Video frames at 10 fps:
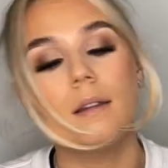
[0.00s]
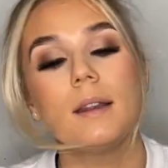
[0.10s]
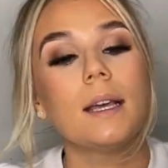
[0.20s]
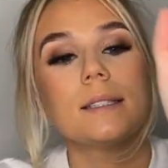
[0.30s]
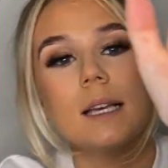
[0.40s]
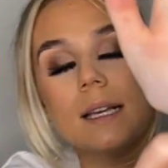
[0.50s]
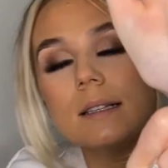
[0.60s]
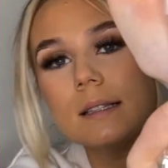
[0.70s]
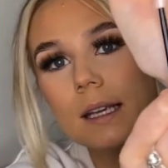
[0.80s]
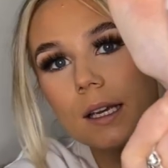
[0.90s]
This is
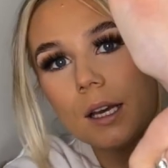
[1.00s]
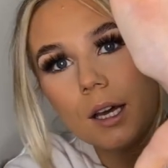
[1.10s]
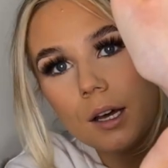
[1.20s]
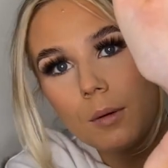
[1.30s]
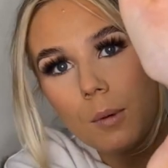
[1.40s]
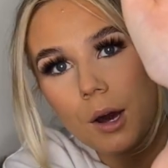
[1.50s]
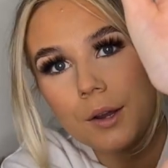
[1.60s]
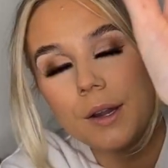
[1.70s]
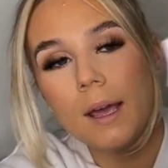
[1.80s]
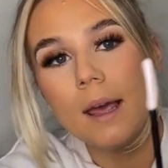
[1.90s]
the curl
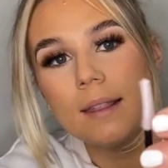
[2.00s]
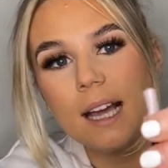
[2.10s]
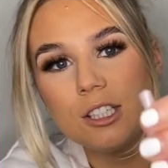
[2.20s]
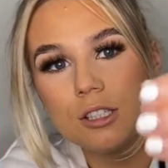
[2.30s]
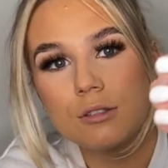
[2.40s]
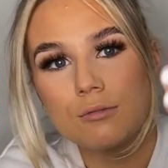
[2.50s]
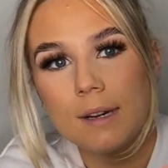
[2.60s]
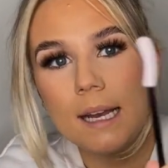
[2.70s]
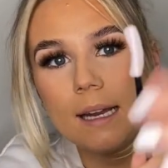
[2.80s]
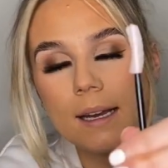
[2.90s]
one. They're just
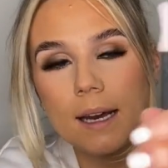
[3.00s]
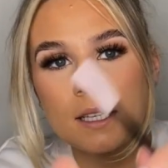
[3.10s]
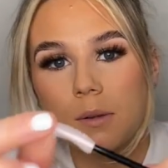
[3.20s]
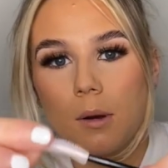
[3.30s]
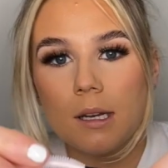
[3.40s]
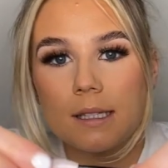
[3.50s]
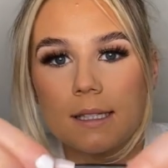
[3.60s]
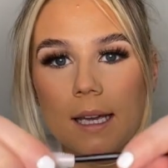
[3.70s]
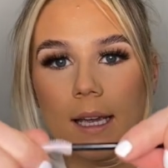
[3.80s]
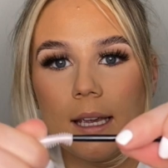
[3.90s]
really nice
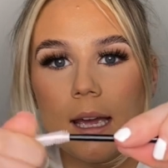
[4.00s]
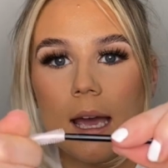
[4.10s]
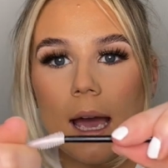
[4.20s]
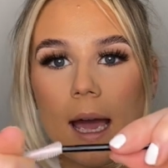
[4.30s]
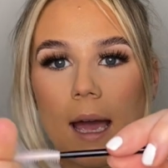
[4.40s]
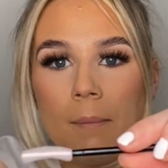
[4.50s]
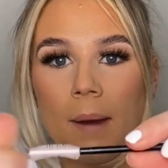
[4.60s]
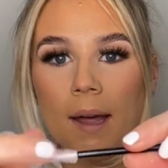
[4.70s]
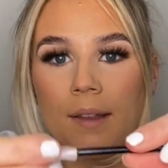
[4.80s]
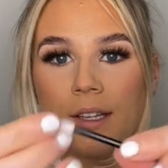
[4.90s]
quality, and
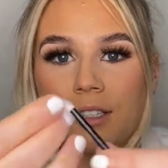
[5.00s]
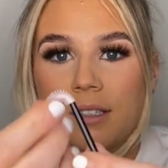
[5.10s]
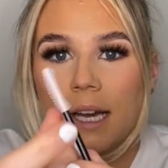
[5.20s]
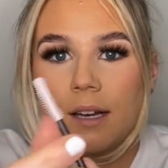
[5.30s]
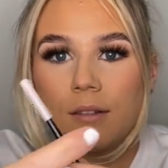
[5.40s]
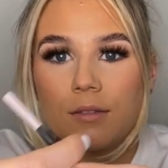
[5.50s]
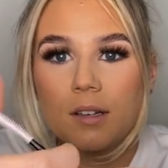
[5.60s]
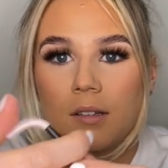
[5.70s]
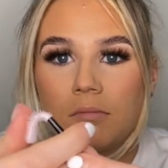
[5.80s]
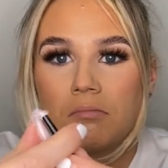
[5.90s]
they're just kind of,
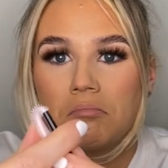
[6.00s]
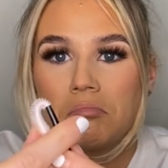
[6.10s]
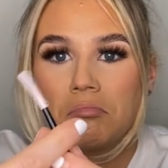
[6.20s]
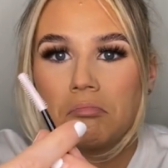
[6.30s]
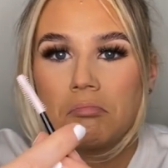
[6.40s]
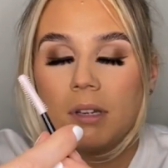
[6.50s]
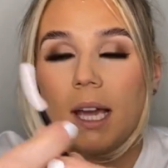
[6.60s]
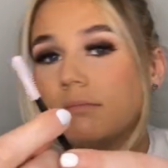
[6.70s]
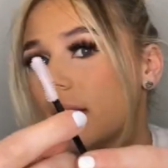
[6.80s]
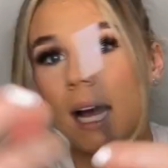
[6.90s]
yeah,
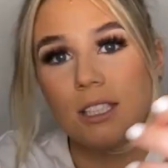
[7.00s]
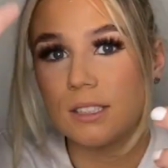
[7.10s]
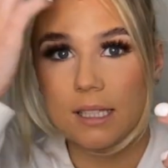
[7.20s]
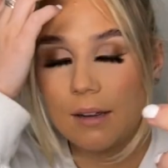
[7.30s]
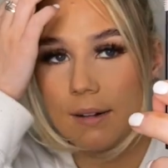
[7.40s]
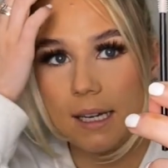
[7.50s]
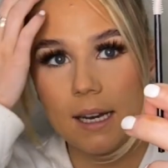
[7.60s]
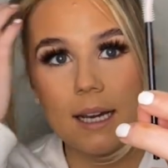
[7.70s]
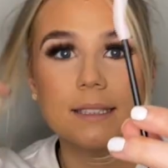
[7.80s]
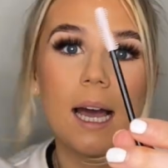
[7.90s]
I just think they're really
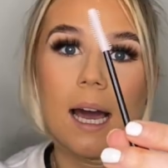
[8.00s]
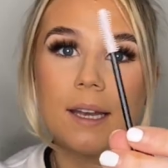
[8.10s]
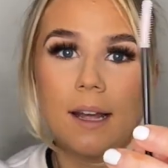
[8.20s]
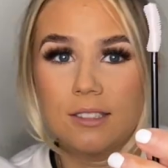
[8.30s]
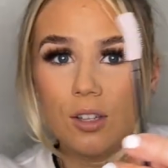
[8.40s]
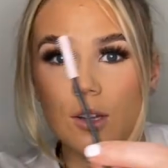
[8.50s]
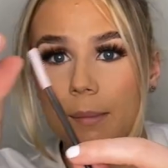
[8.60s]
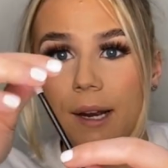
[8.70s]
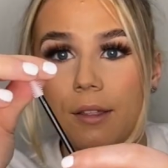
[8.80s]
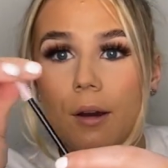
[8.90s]
nice. And I saw them
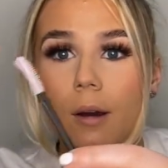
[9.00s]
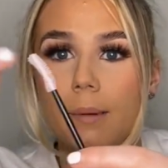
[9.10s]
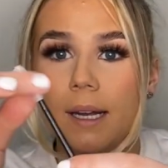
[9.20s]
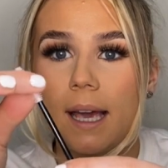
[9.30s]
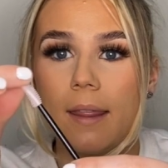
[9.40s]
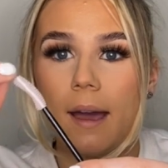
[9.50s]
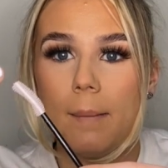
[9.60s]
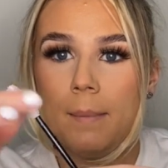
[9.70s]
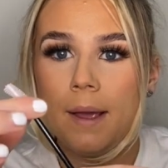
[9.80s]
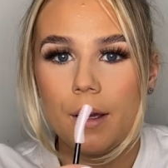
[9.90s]
and I thought, oh, I'm going to get
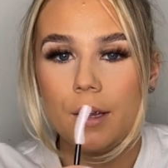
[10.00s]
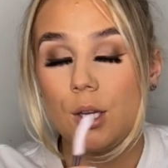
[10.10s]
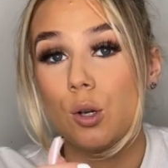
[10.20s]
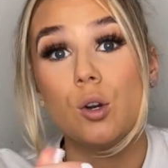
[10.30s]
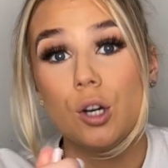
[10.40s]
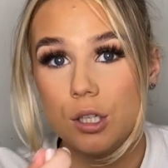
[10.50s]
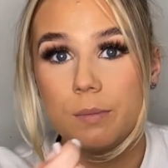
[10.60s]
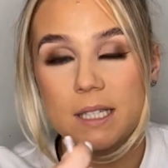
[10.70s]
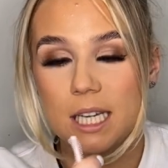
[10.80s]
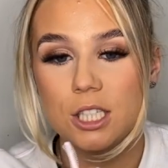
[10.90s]
them. You could
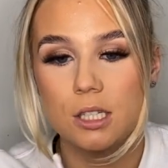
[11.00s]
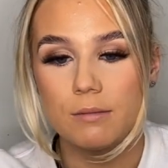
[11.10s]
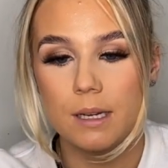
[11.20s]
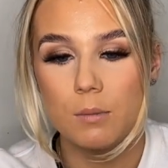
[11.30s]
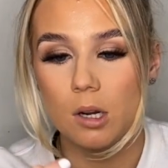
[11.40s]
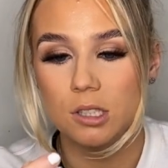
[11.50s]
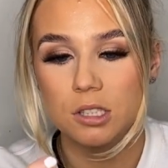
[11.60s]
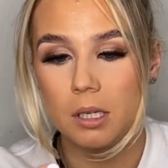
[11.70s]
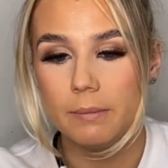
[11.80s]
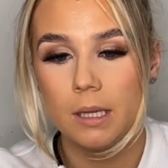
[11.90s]
potentially rewash
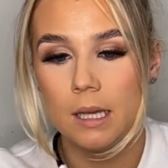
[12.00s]
them.